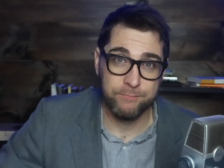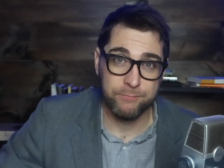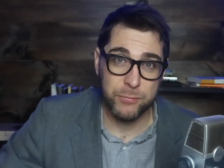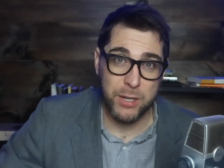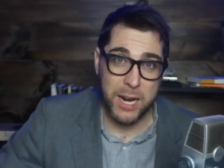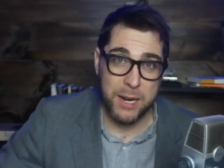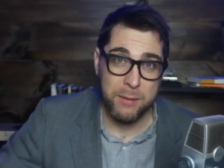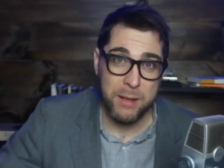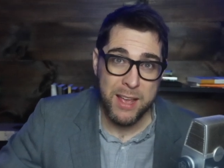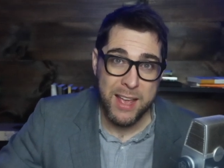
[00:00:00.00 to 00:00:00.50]

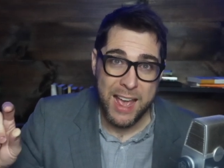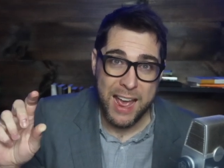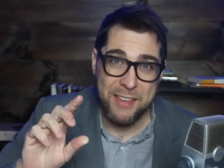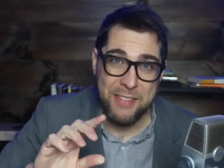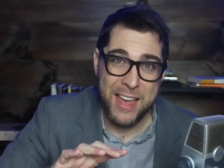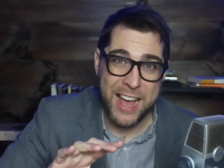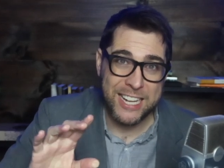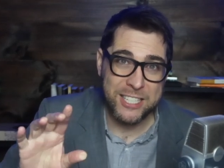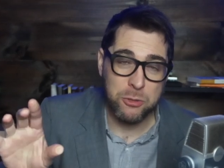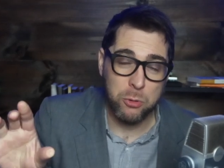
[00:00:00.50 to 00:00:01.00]
Right?
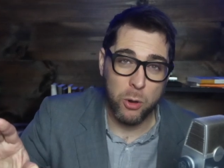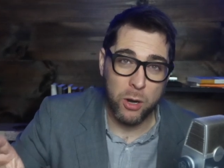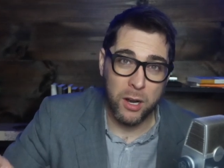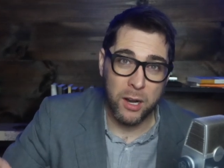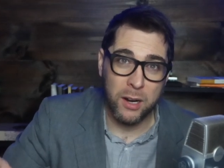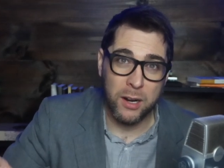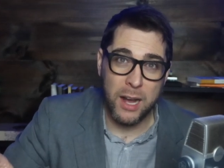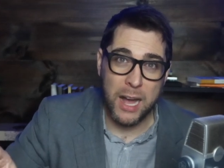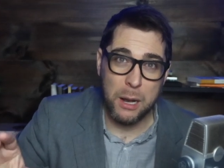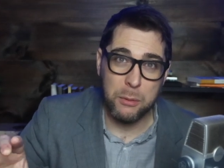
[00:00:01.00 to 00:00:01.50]
And that's
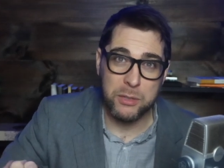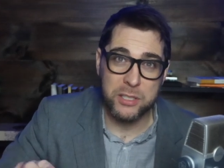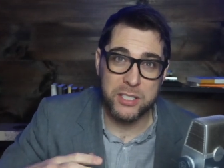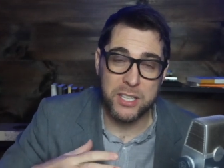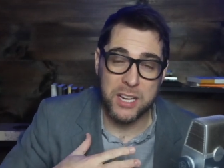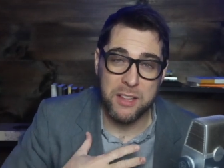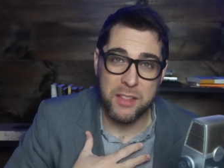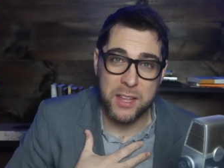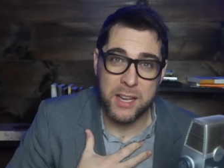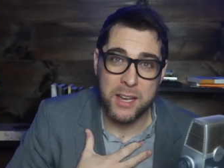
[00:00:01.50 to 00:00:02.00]
where I would
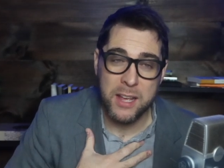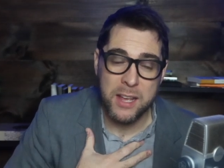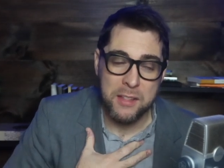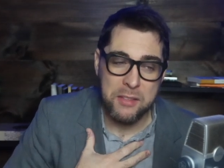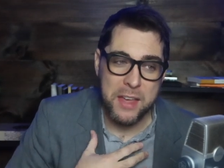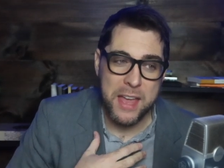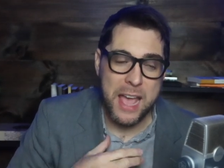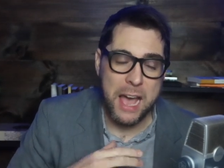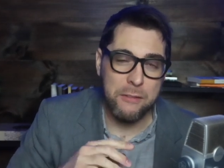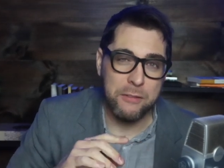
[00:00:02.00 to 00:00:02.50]
say that
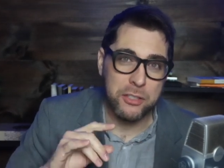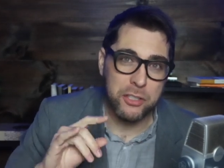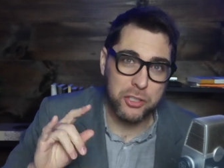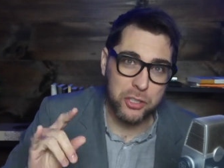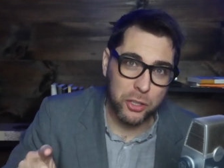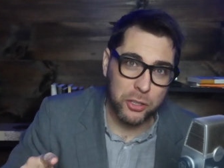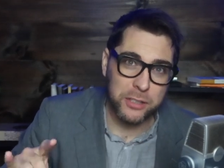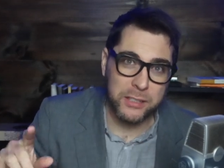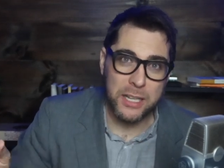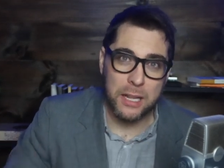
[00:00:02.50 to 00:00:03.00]
they have a
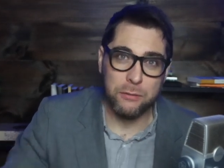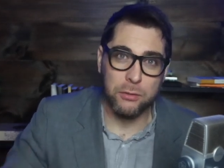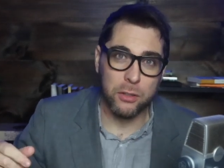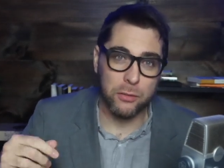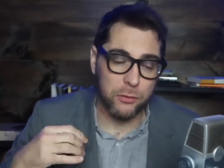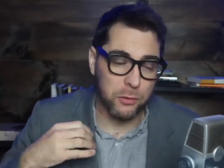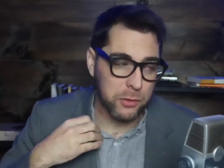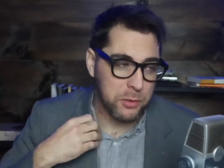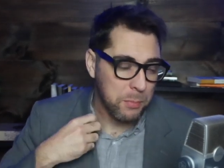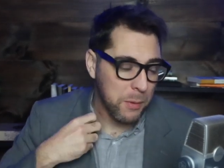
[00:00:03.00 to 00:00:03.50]
certain level
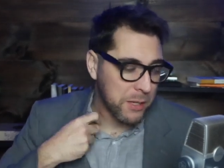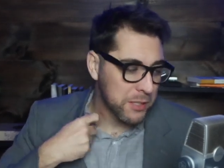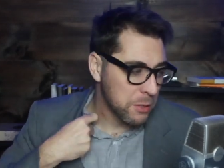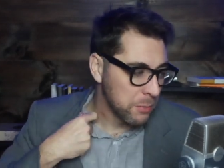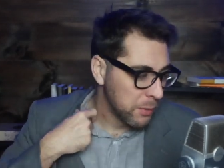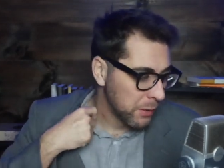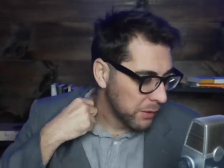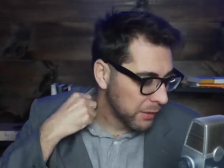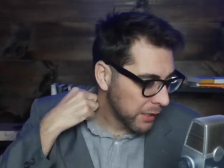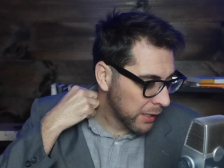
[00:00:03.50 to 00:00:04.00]
of
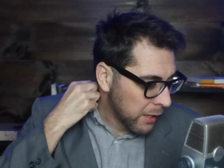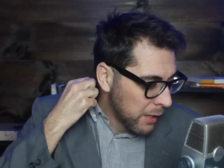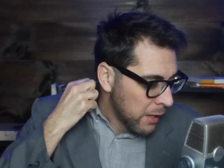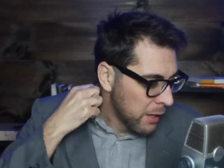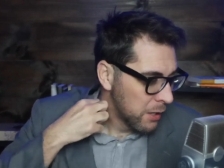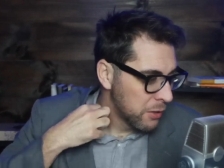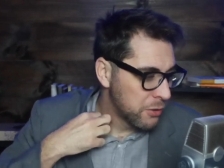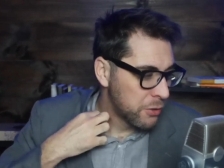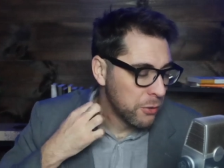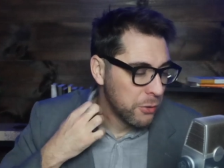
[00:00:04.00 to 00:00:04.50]
responsibility
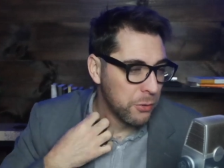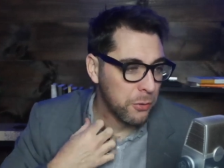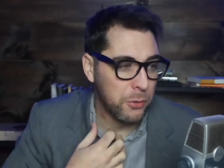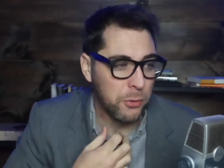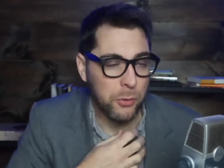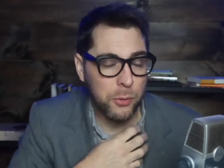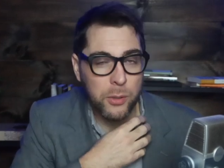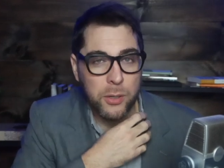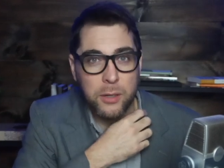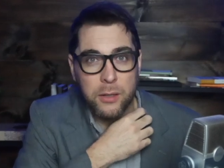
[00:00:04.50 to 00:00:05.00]

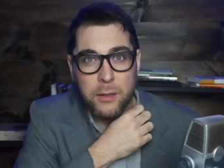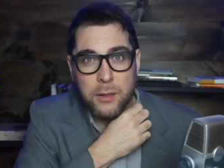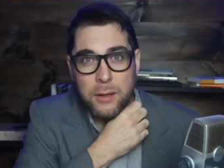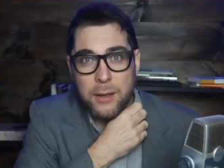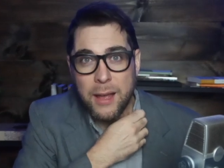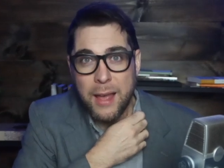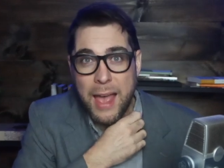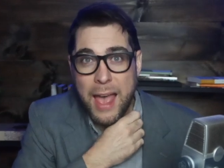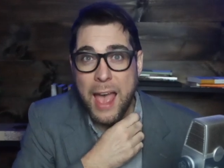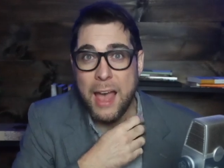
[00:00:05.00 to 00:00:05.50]
to
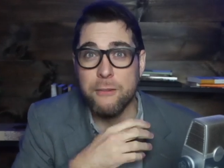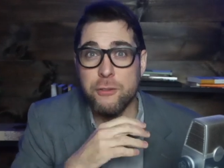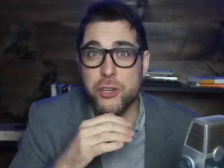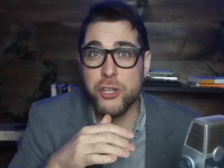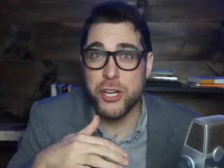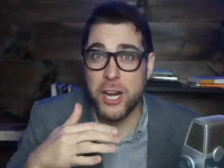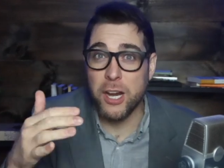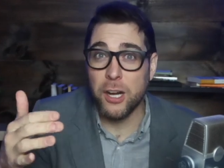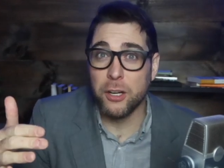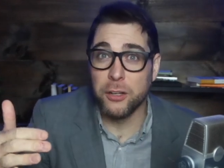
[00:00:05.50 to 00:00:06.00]
have
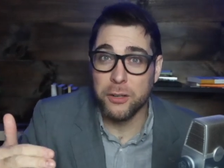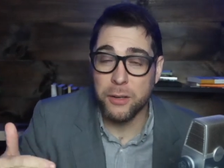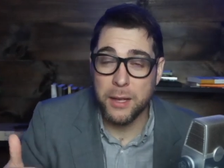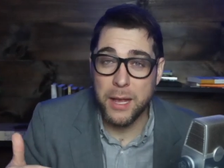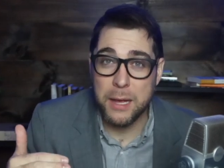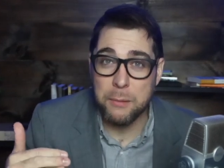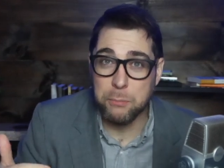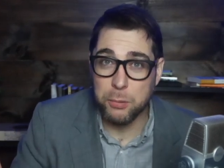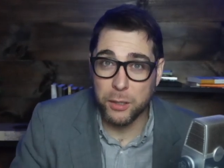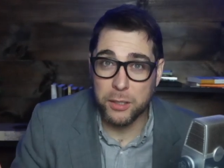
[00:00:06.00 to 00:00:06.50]
shared
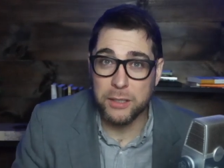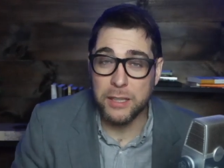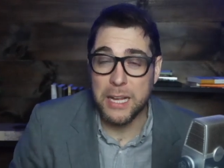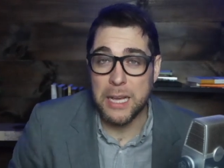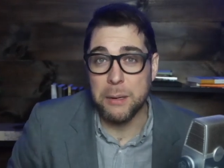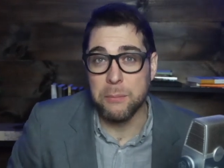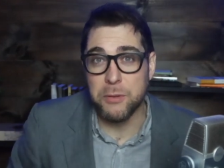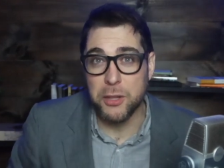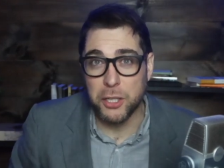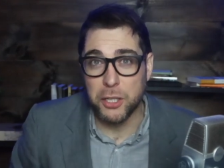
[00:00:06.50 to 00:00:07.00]
and
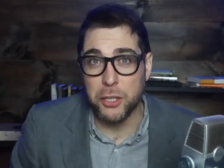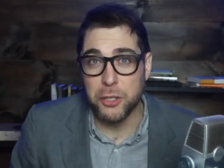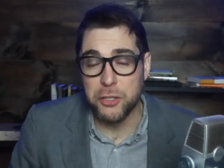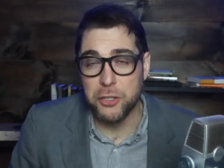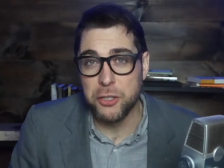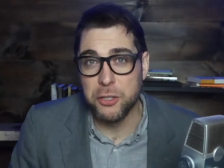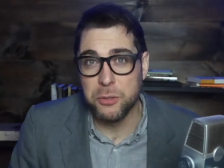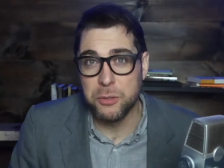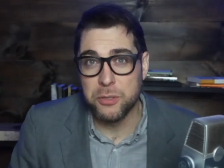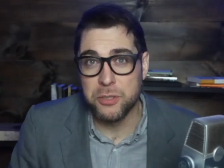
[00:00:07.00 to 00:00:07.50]
proclaimed the
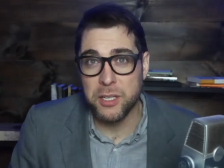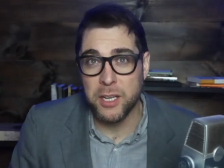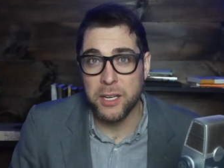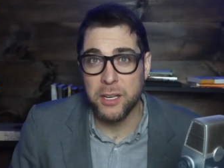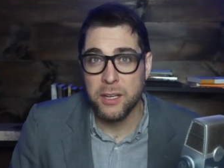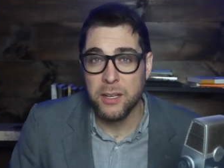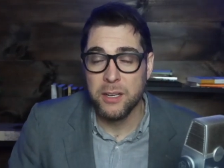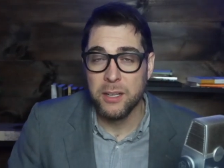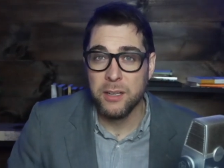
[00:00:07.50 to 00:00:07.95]
good news that,